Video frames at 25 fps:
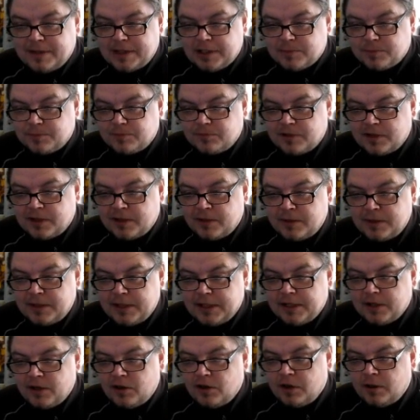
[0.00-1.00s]
per hour
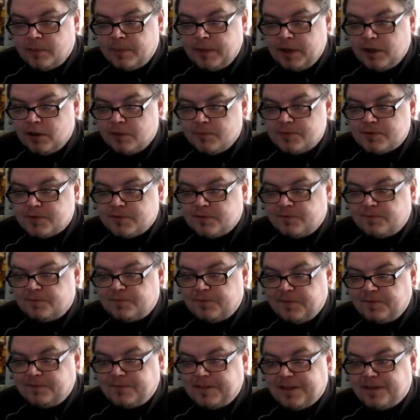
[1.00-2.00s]
in orbit, up to
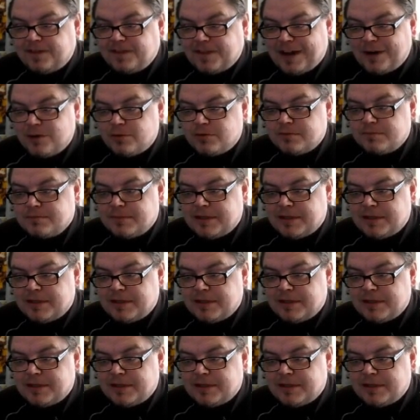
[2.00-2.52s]
50,000